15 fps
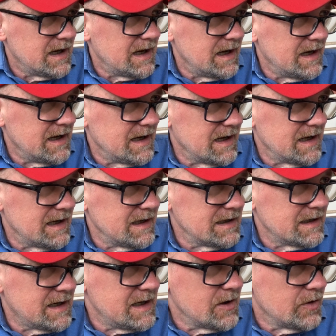
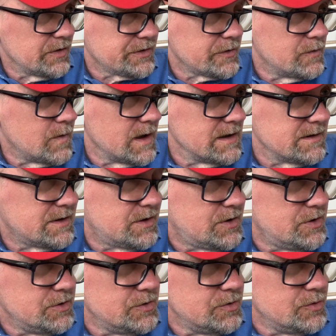And he also went
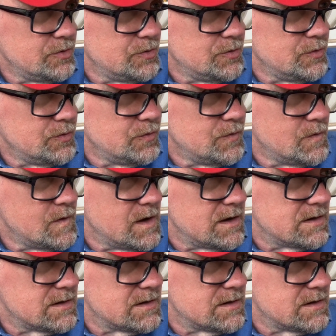to